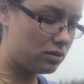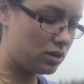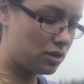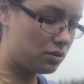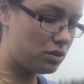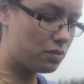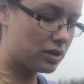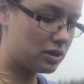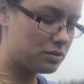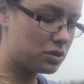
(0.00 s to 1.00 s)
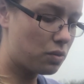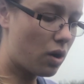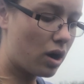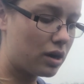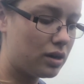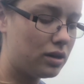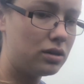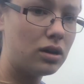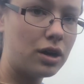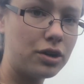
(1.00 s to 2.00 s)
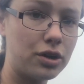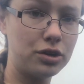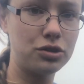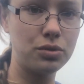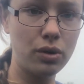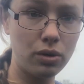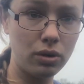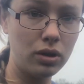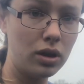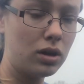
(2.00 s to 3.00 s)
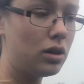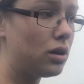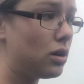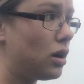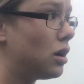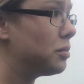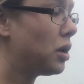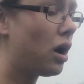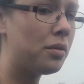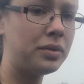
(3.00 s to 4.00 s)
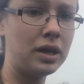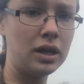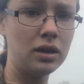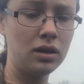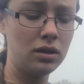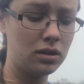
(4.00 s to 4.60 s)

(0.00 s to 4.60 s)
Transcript: you know, you want them to walk under control, calmly